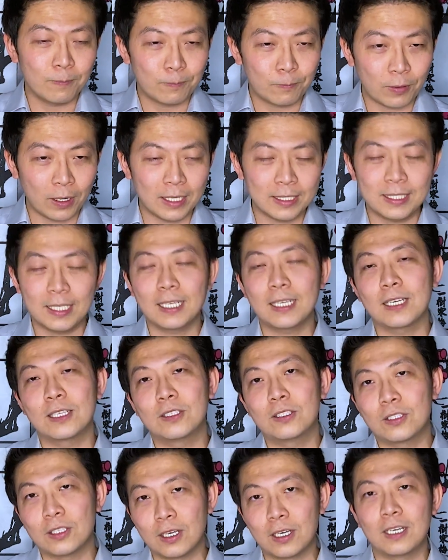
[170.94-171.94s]
pressing
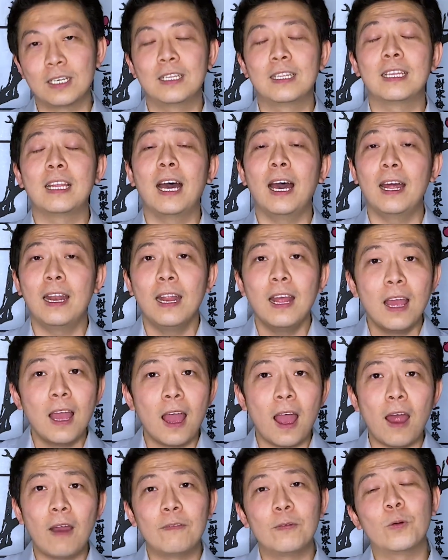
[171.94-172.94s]
concern that
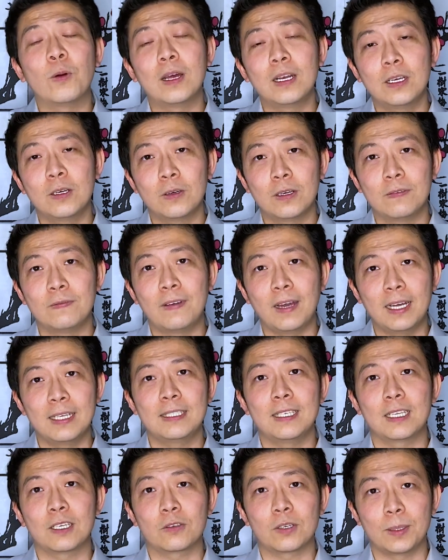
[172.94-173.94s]
everyone who
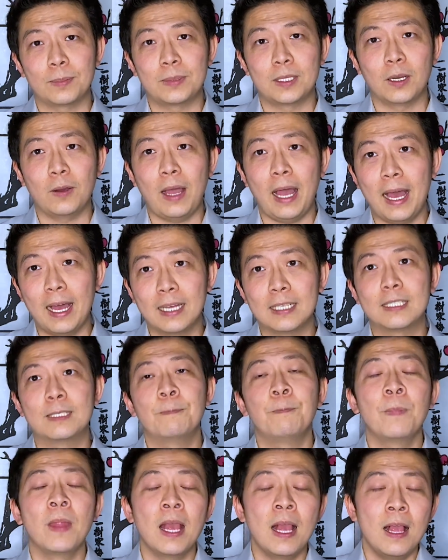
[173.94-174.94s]
invests in crypto has.
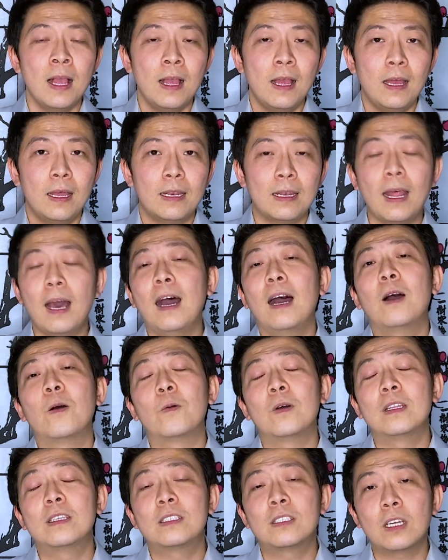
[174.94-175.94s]
Now,
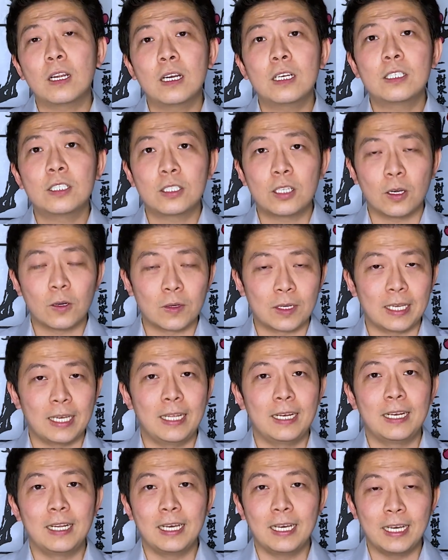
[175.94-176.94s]
with Surge
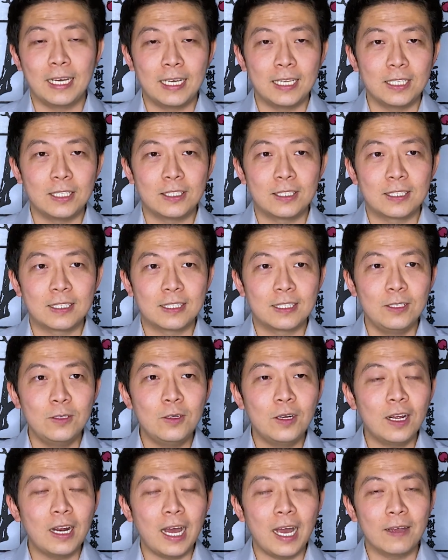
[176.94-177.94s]
Token, uh, you
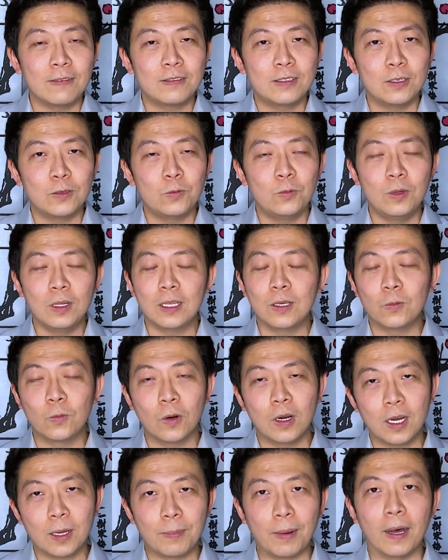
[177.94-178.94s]
don't have to really
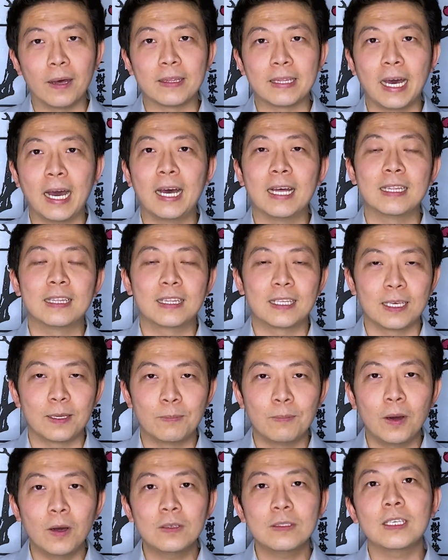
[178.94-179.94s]
worry about that. The
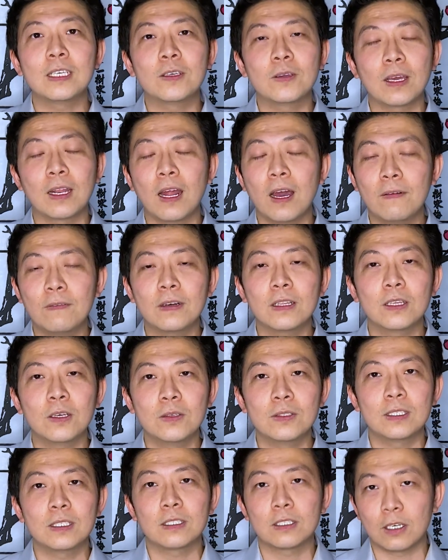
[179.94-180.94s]
most that you can ever
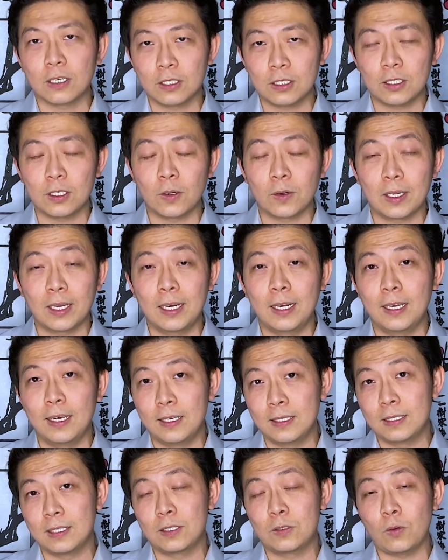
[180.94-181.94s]
lose in Surge token is